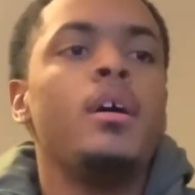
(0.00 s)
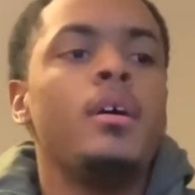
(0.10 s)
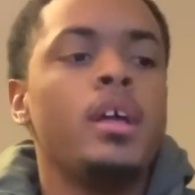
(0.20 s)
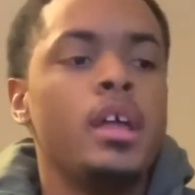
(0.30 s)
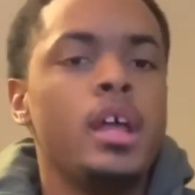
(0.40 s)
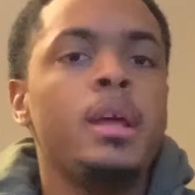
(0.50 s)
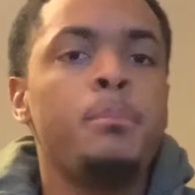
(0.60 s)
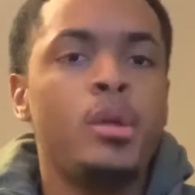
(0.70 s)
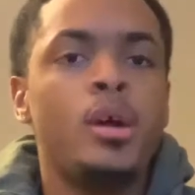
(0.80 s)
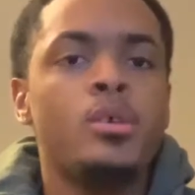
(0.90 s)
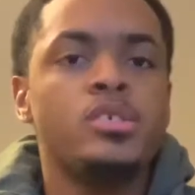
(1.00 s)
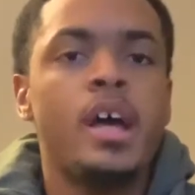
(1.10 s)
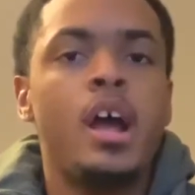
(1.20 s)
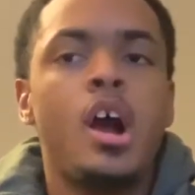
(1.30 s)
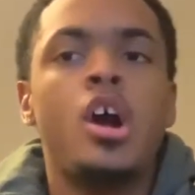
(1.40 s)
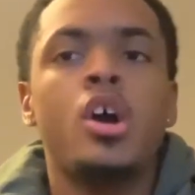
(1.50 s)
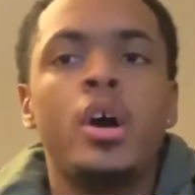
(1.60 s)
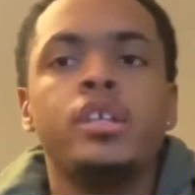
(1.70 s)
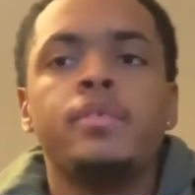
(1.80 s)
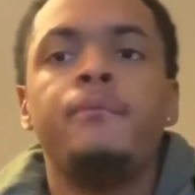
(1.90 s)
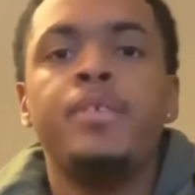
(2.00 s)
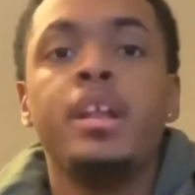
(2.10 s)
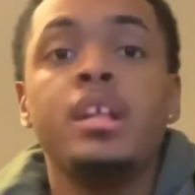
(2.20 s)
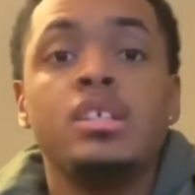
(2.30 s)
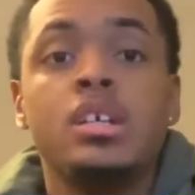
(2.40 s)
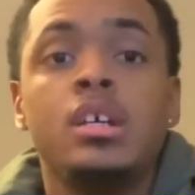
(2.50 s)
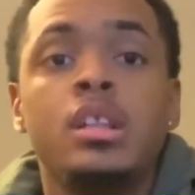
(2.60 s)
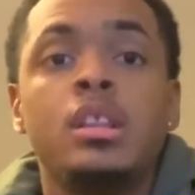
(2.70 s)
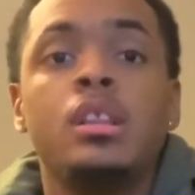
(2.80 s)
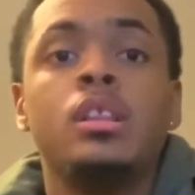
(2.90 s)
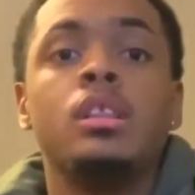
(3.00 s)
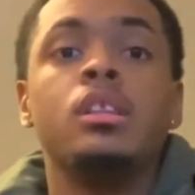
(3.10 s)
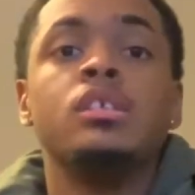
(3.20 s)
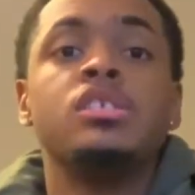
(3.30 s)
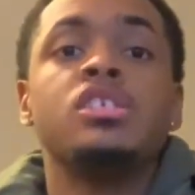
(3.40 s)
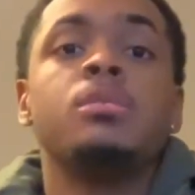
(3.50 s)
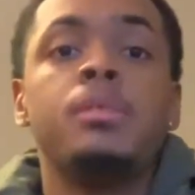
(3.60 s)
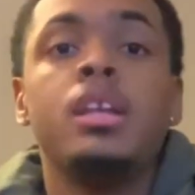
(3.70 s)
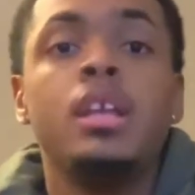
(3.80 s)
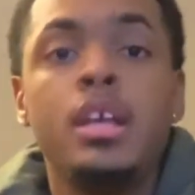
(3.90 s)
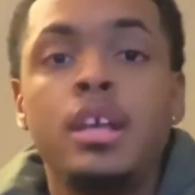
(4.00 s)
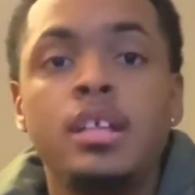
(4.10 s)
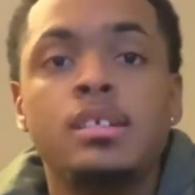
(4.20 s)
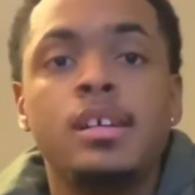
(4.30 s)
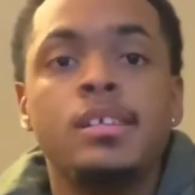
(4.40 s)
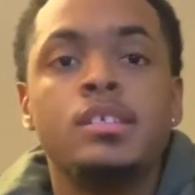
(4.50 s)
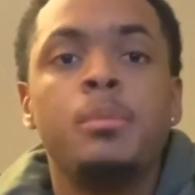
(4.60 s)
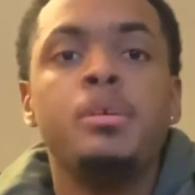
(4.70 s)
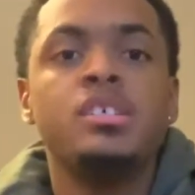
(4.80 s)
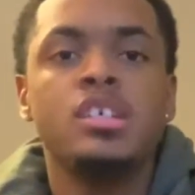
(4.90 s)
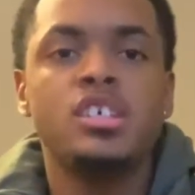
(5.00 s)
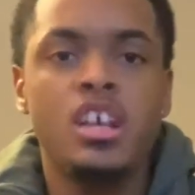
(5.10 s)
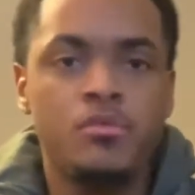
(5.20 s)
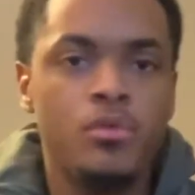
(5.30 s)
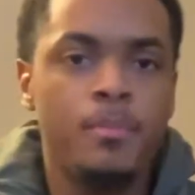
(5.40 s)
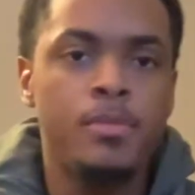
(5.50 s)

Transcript: getting players that are going to fit into the system he needs to be successful.